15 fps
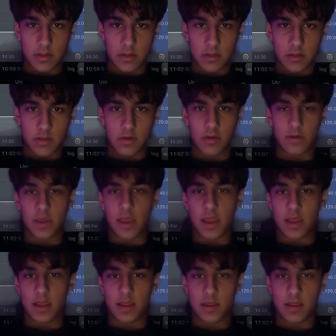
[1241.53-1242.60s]
Oh,
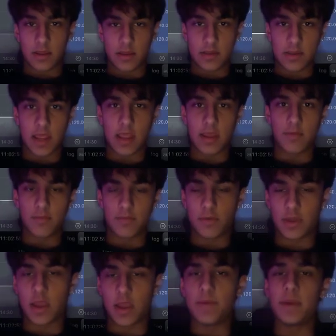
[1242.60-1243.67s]
okay. Damn.
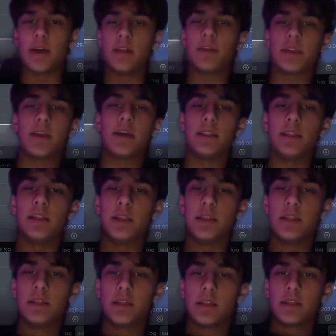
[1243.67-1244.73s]
Okay, we got lucky. Got
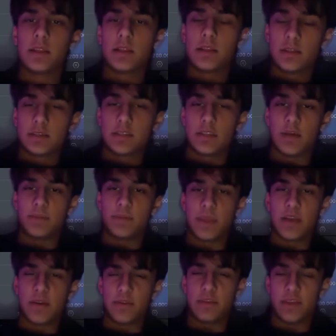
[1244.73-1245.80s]
stopped
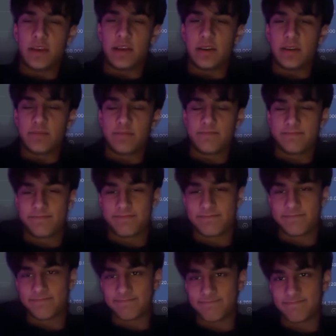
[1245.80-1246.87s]
out there.
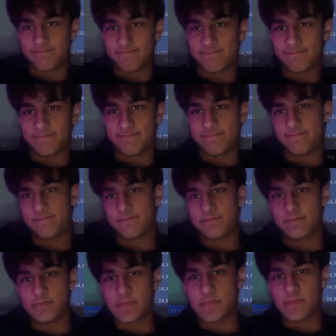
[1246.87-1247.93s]
I
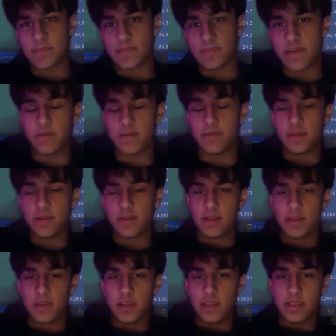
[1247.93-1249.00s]
don't know.
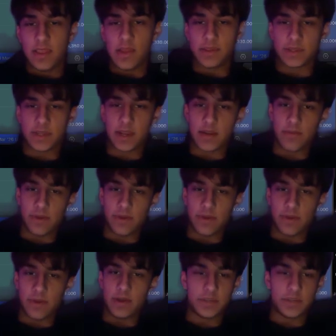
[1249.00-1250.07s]
That was kind of weird. It
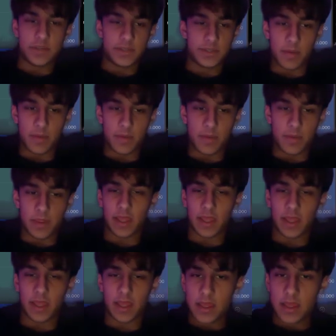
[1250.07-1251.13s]
was just chop. Like,
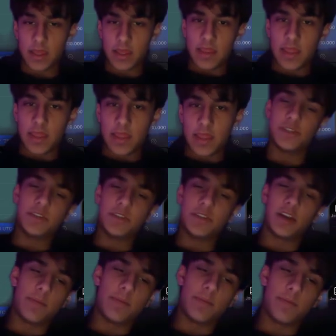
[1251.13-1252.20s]
that's just
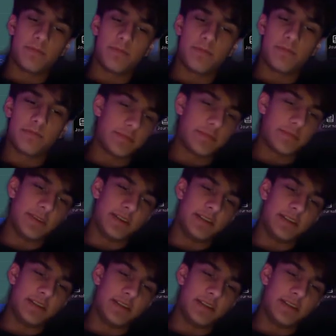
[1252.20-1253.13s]
chop. To be honest.